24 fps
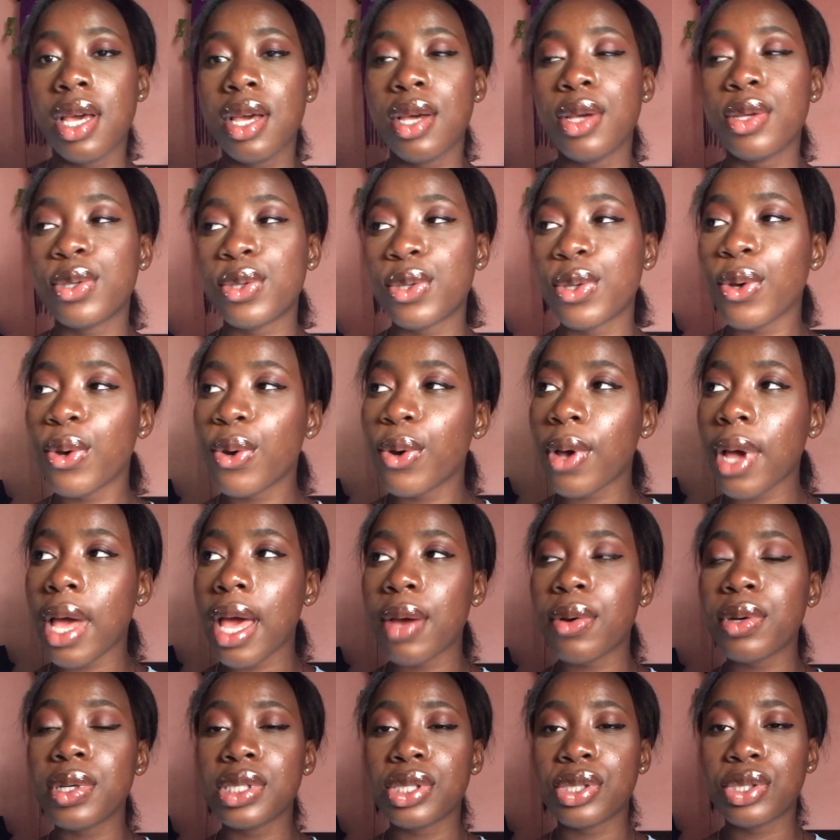So I
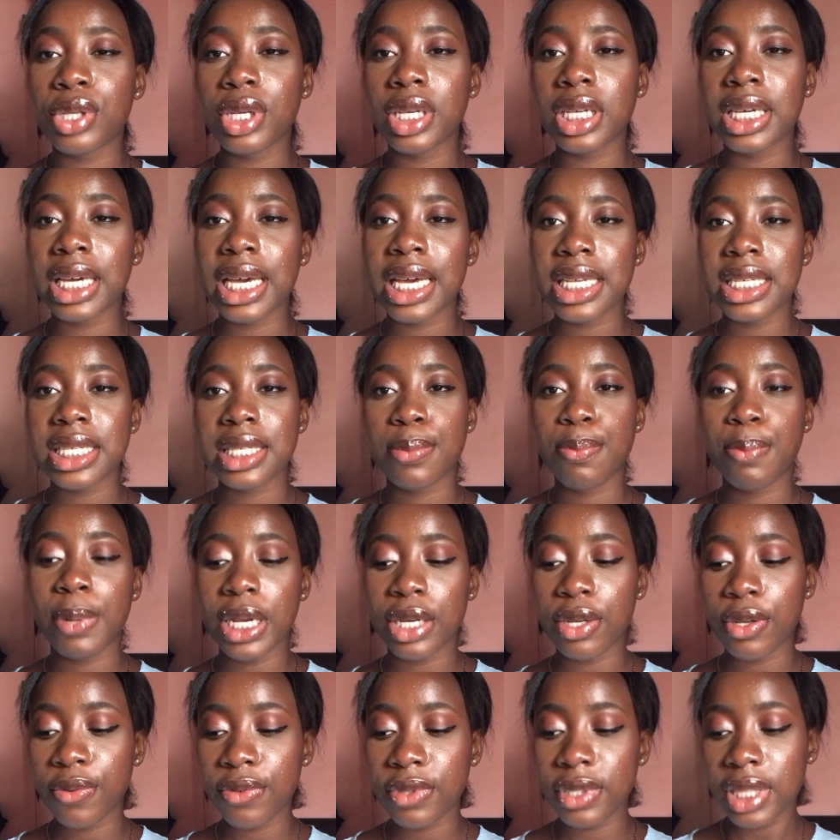want to show you guys part
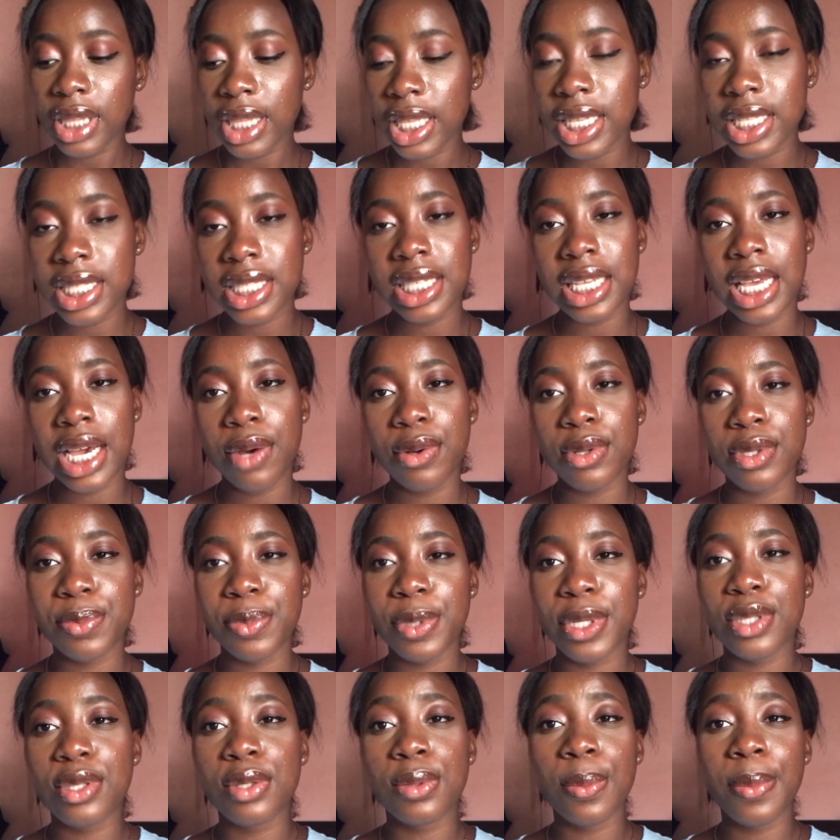of the things that I was
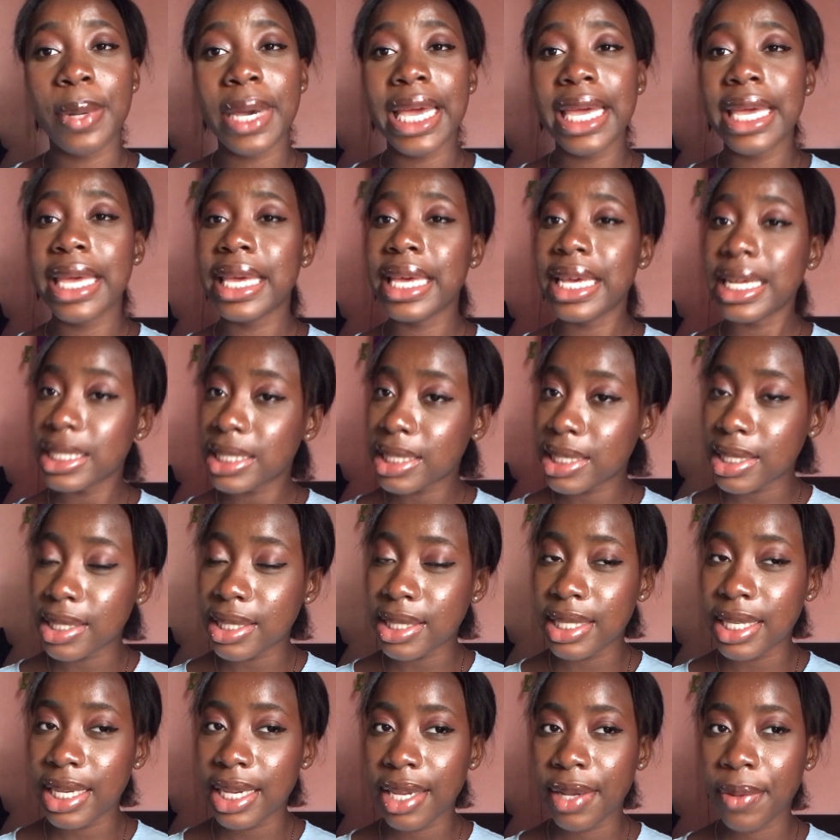meant to buy
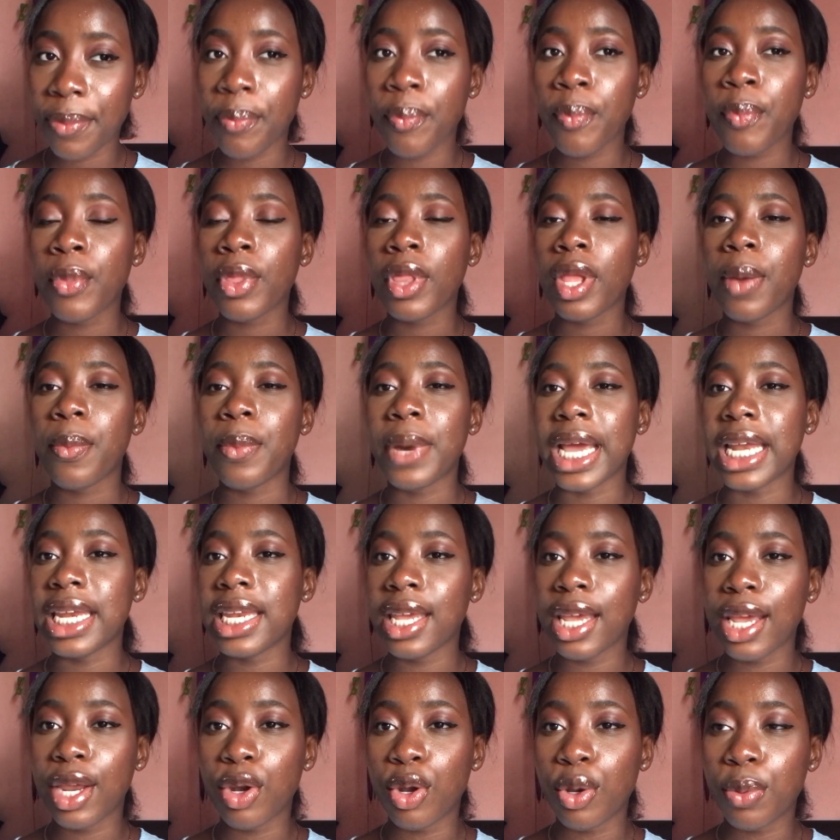yesterday, but I
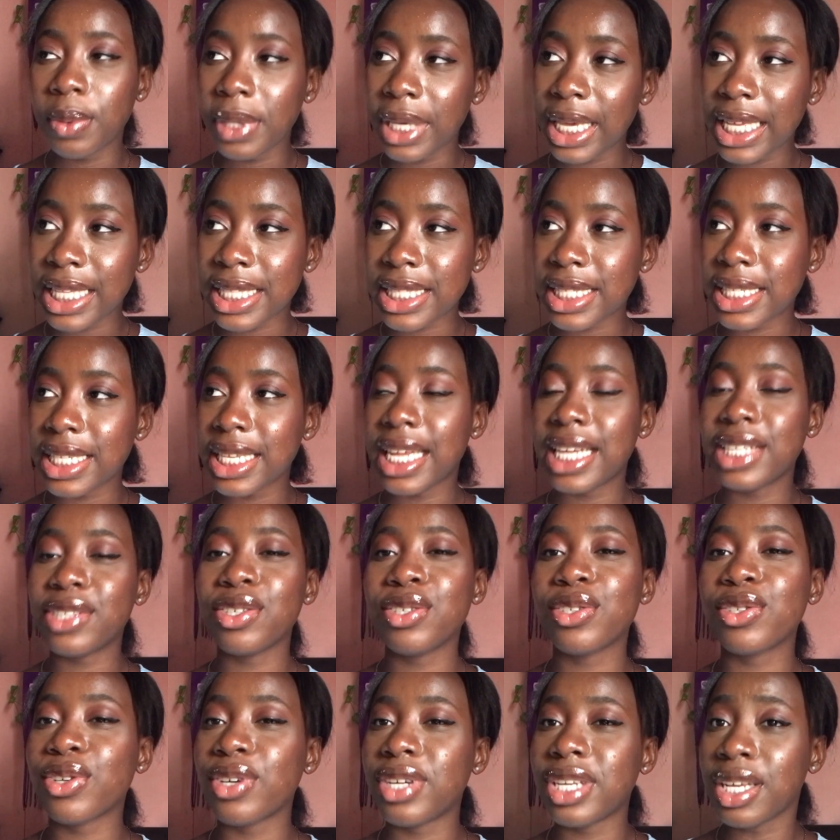didn't end up getting. I
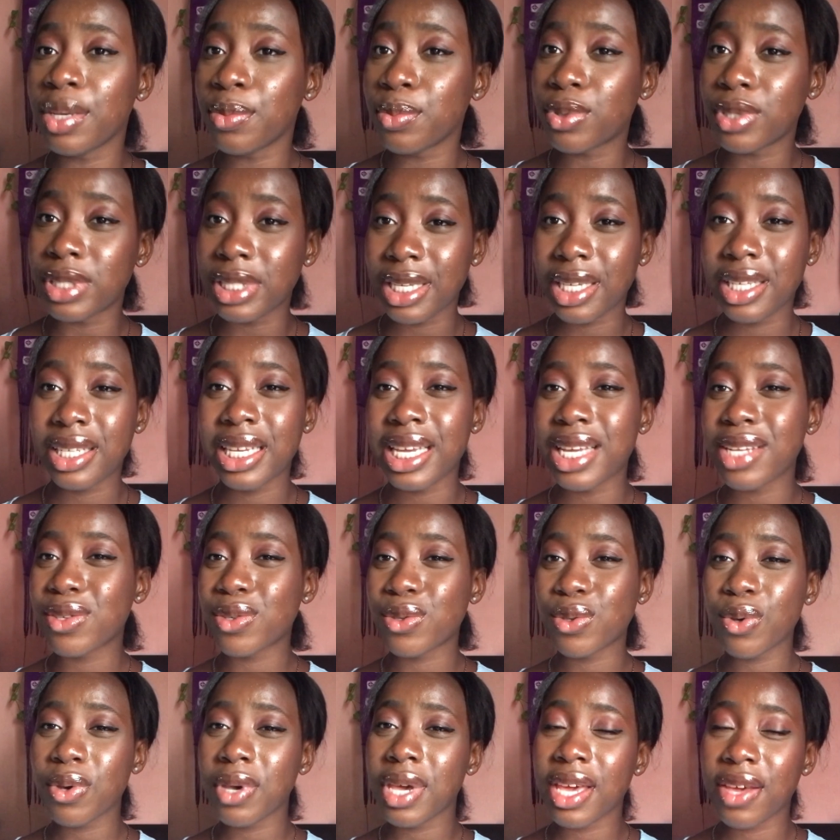just got them today. They are
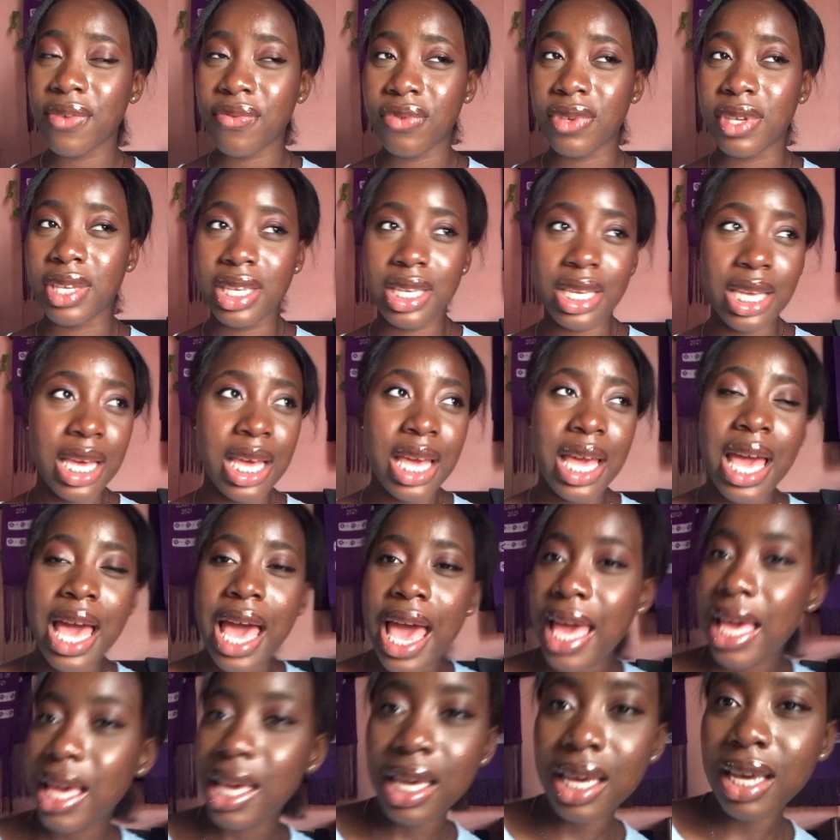so heavy.
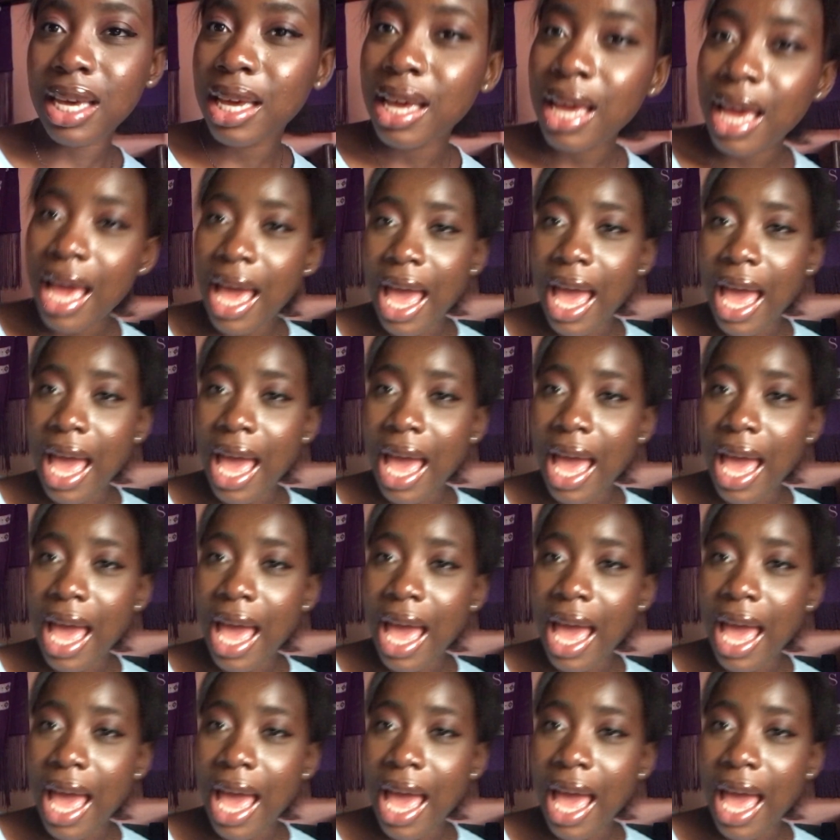Like,